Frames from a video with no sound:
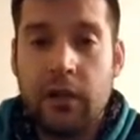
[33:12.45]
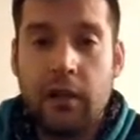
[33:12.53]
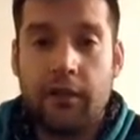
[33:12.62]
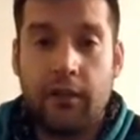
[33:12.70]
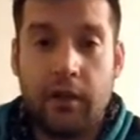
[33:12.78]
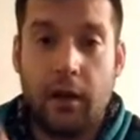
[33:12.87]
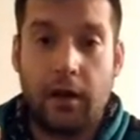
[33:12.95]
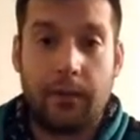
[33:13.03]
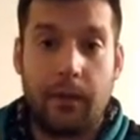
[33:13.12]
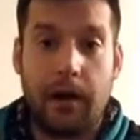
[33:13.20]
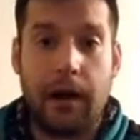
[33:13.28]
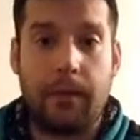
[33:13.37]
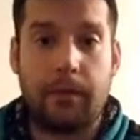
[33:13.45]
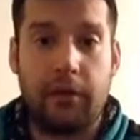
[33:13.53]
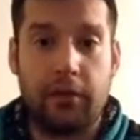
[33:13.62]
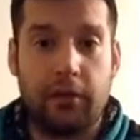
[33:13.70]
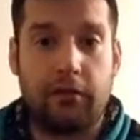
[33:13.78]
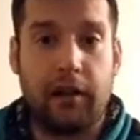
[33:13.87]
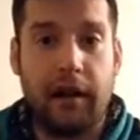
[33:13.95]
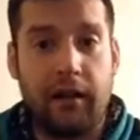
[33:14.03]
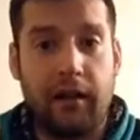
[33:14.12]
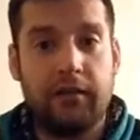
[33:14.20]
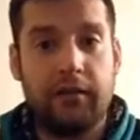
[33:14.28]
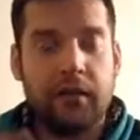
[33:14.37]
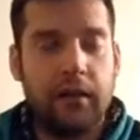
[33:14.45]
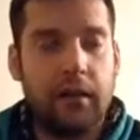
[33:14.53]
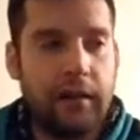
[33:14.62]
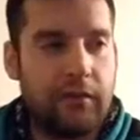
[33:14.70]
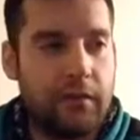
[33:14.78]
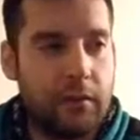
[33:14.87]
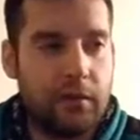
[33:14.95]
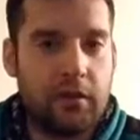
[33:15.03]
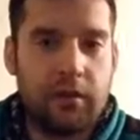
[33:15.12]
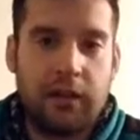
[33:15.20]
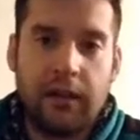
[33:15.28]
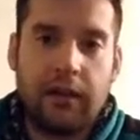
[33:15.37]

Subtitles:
the popular crowd, if you will,